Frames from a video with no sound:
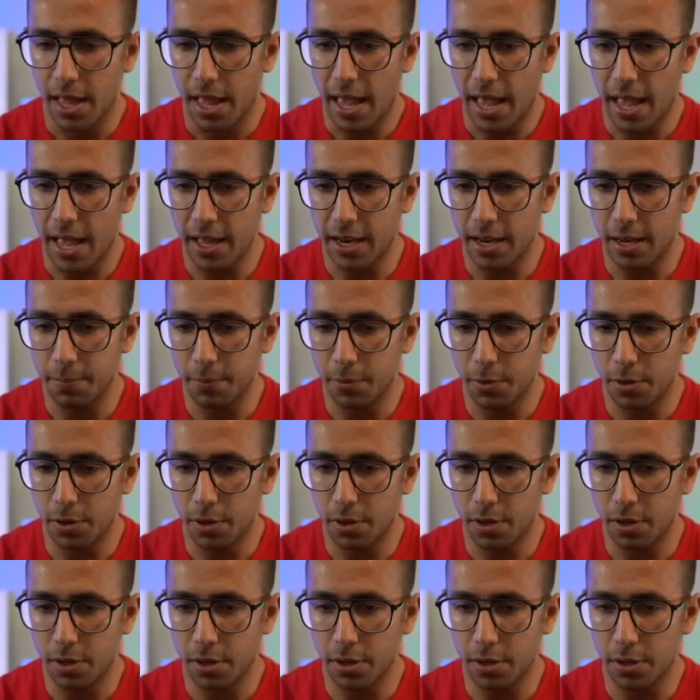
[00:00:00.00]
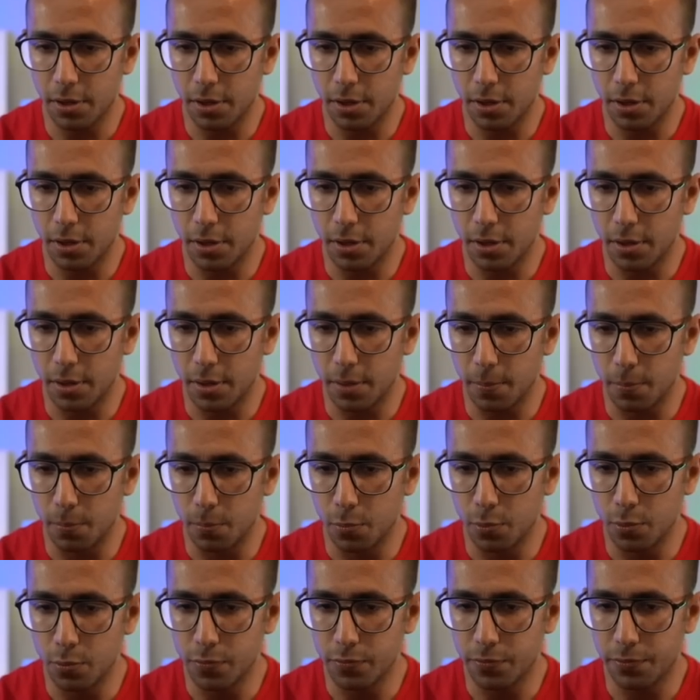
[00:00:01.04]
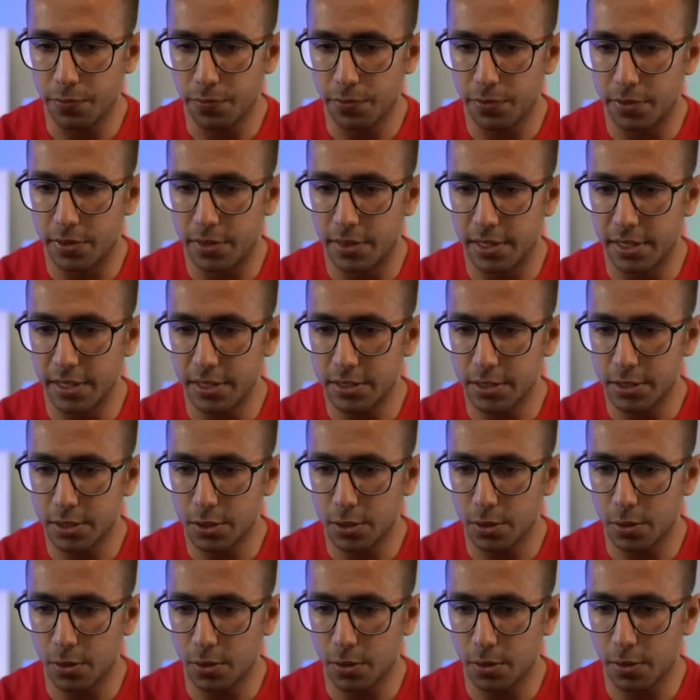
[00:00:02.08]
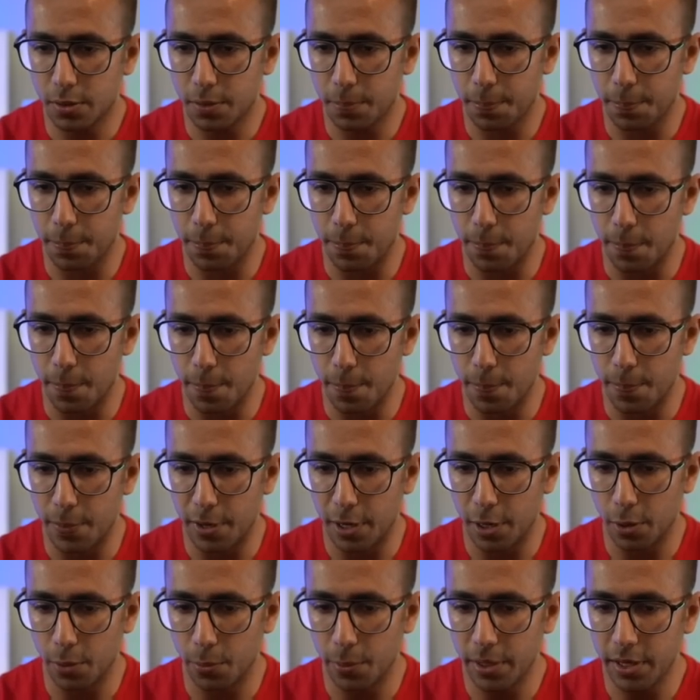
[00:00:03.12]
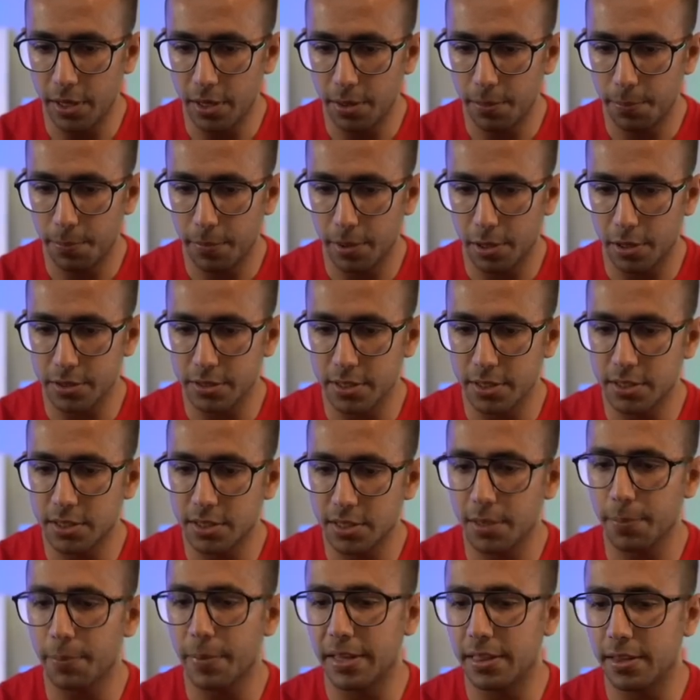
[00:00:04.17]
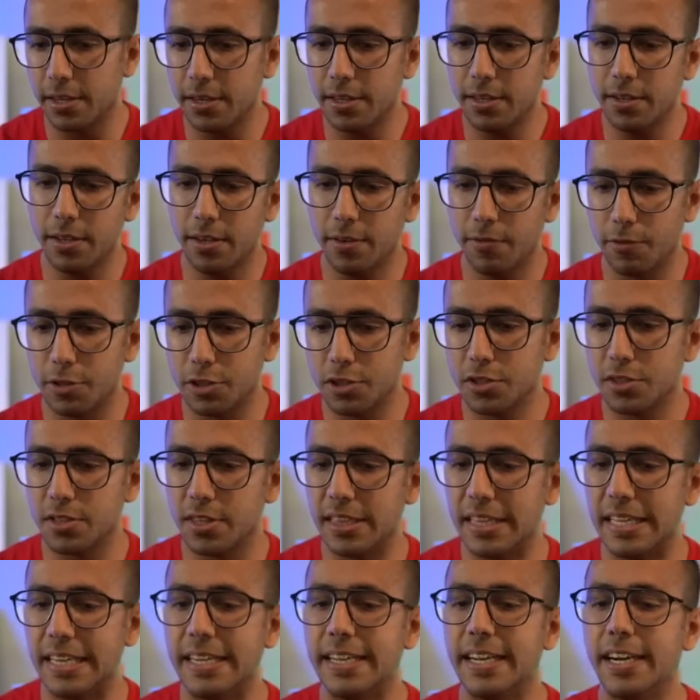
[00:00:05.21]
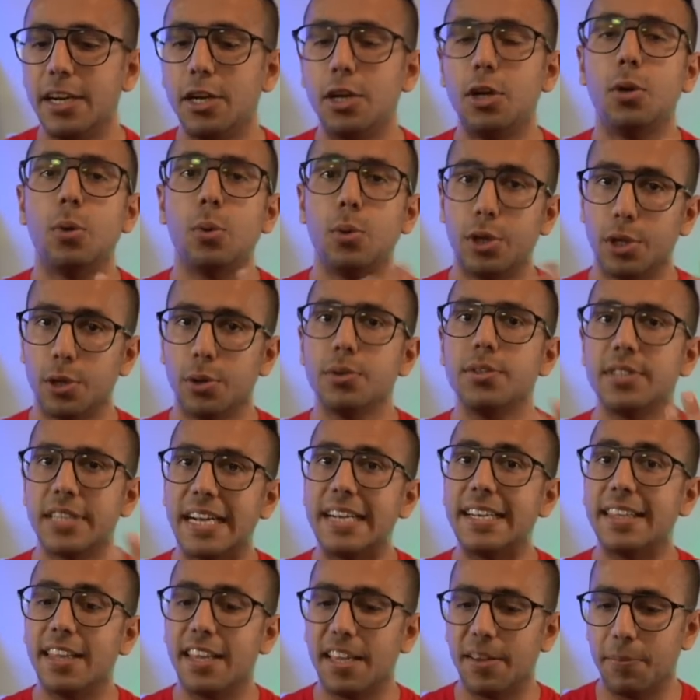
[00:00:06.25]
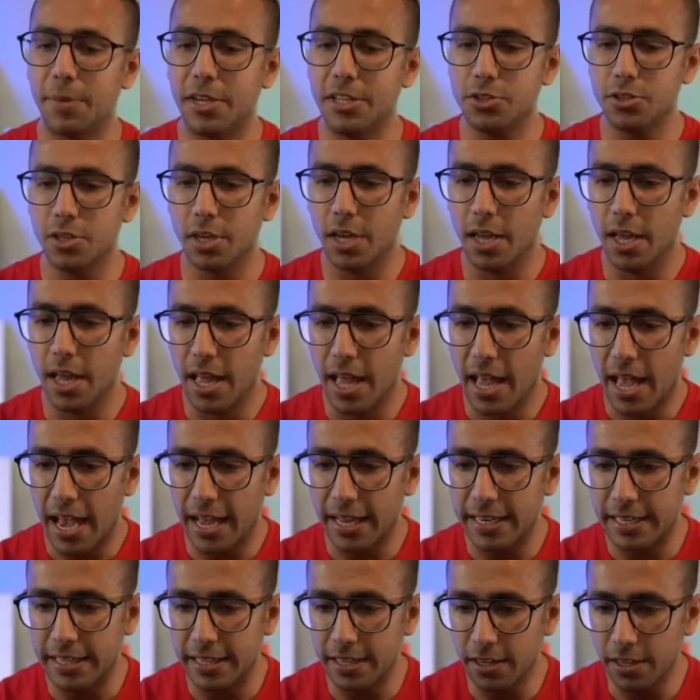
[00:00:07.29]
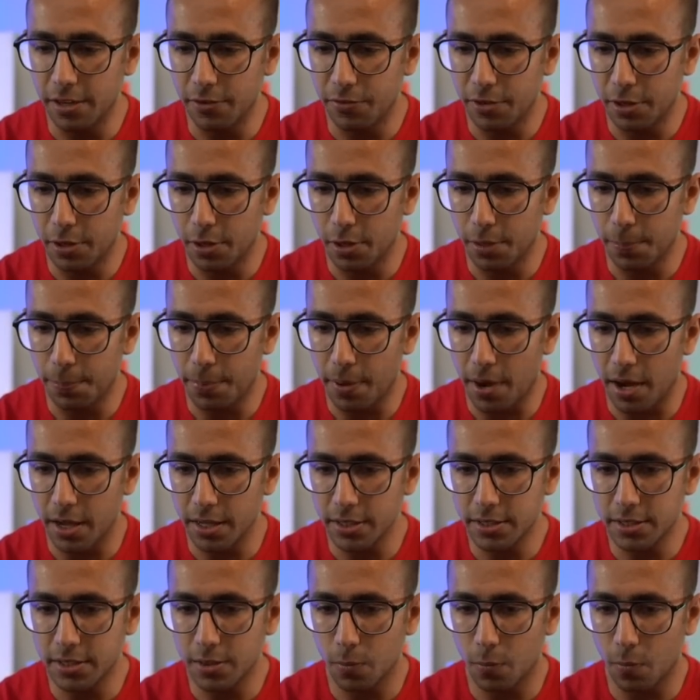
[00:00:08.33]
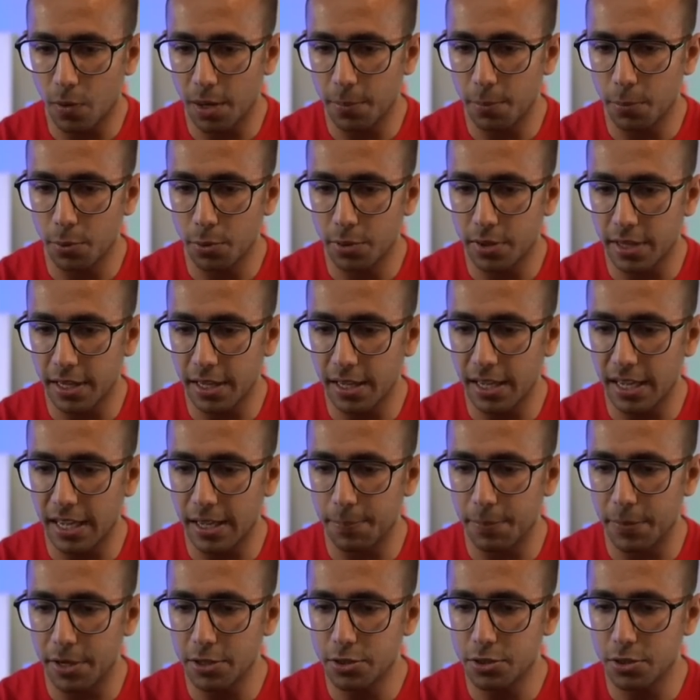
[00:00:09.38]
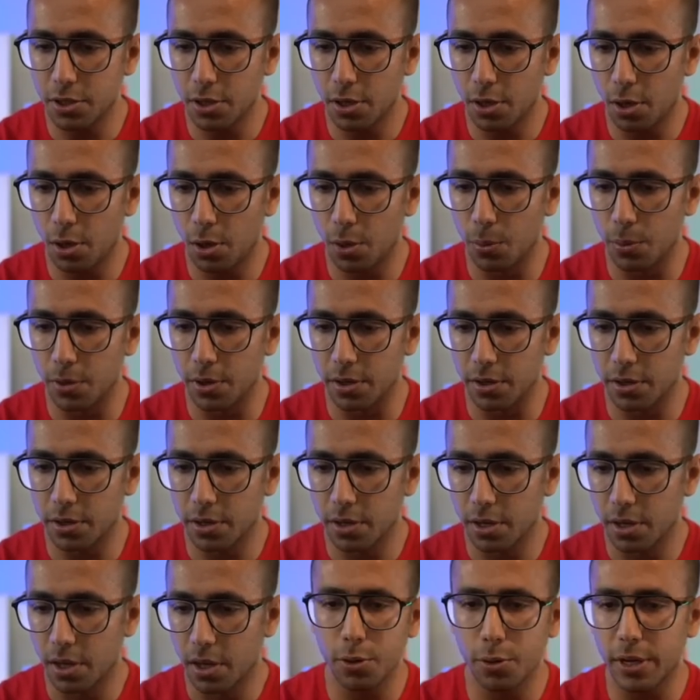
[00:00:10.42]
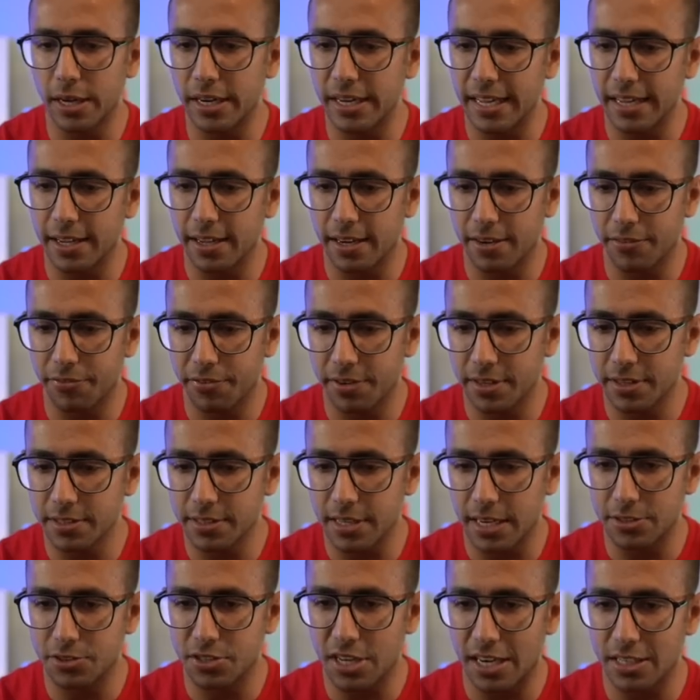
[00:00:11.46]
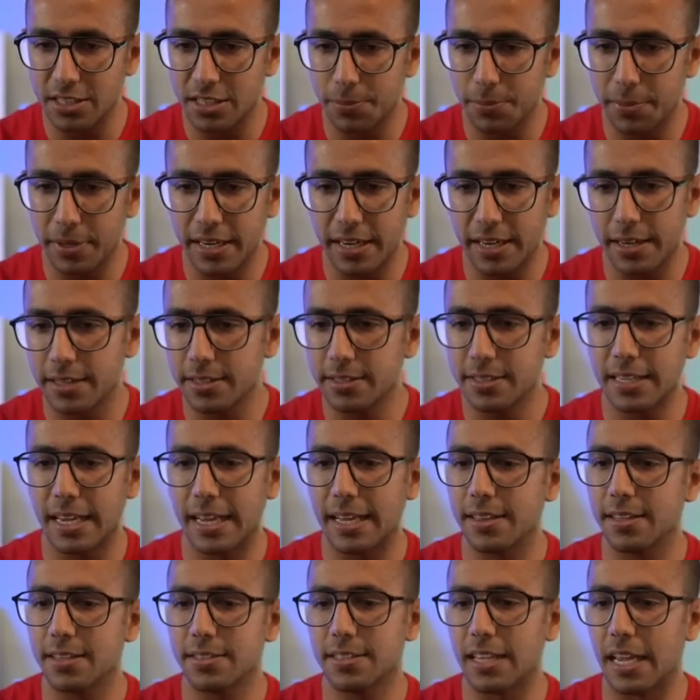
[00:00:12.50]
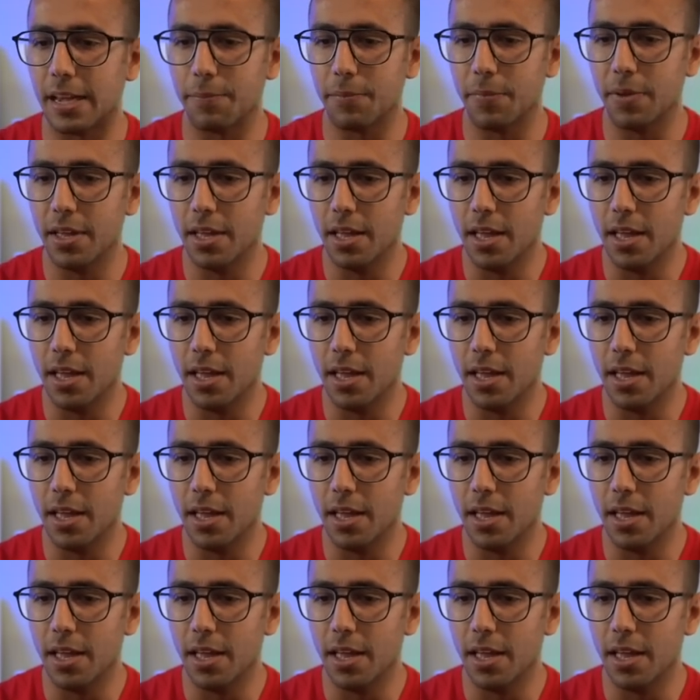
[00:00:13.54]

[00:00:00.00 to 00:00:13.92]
and I'm gonna move this below it because this is the method which is needed to you know set the image and here we're going to pass one more thing image loader you can take a reference at ChatGPT it is saying the same